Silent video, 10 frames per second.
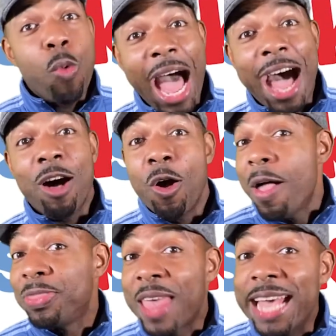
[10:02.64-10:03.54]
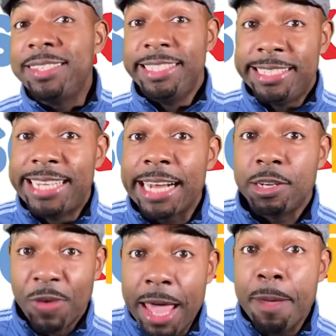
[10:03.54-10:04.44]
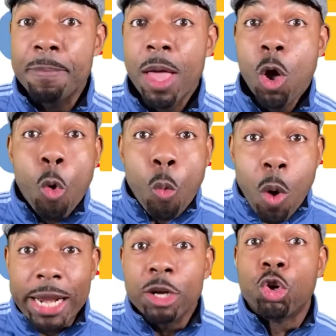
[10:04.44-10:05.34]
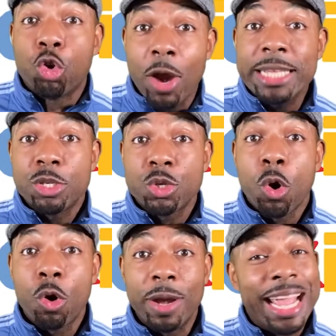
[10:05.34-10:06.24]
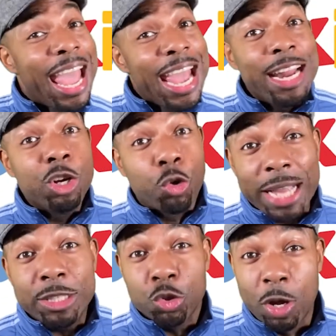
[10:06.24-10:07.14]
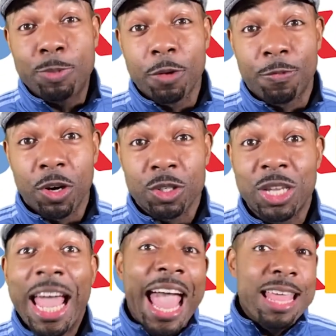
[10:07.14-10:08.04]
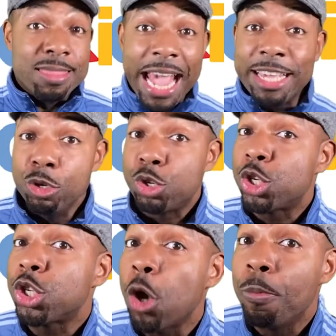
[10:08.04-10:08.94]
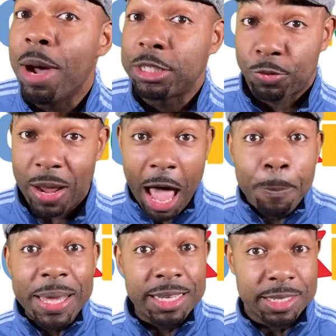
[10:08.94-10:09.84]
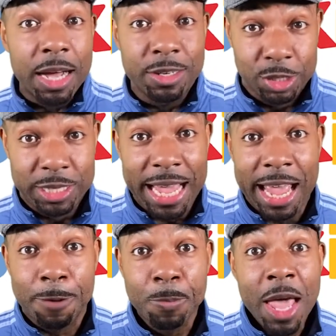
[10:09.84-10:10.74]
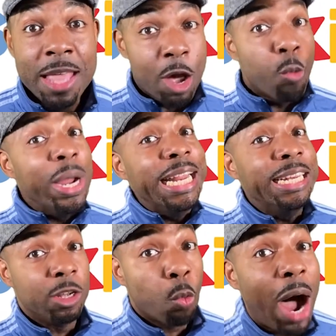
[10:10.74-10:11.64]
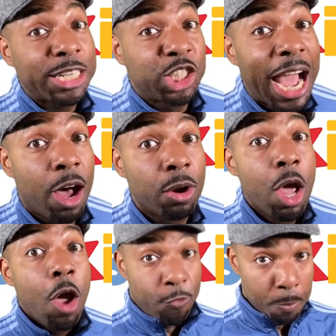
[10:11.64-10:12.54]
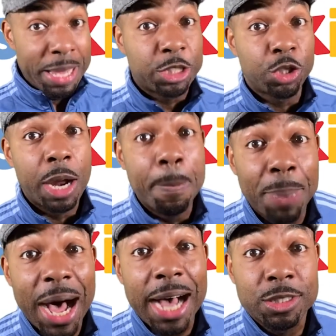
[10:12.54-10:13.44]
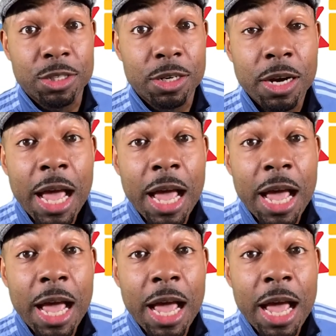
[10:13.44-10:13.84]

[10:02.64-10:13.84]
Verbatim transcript: Wow, thanks, Detective M. What a great story and a great scripture verse. And thank you so much for helping us understand that we need to watch out for Mr. Imposter.